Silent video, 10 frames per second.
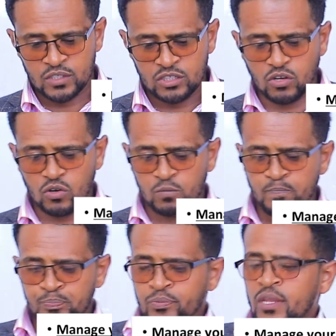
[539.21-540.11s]

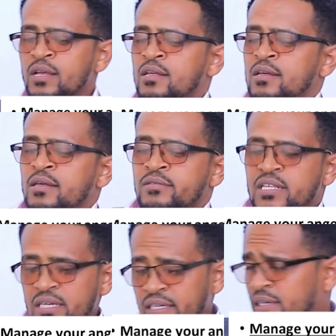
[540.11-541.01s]
So the
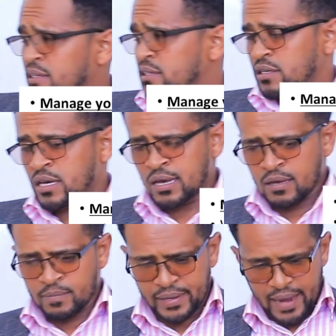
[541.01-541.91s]
thinking
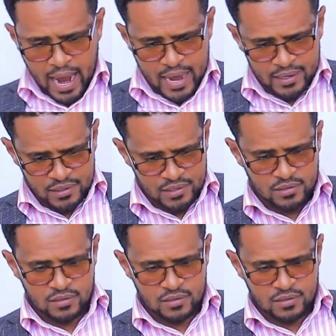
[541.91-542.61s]
behind